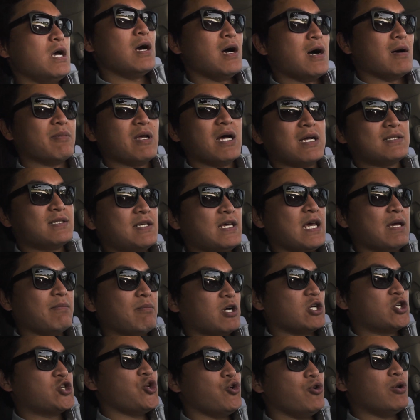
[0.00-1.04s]
I'm not saying my
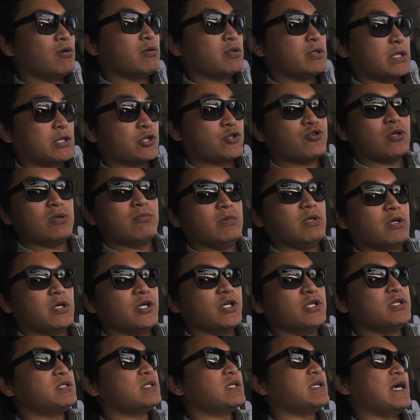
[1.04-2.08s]
shooting was extremely
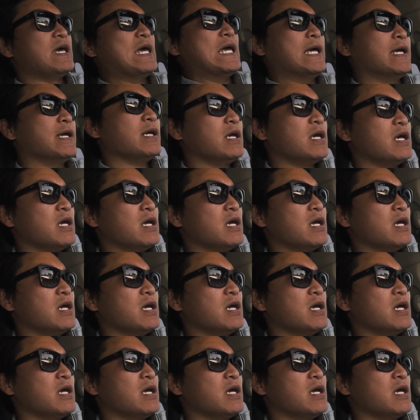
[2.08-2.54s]
good today.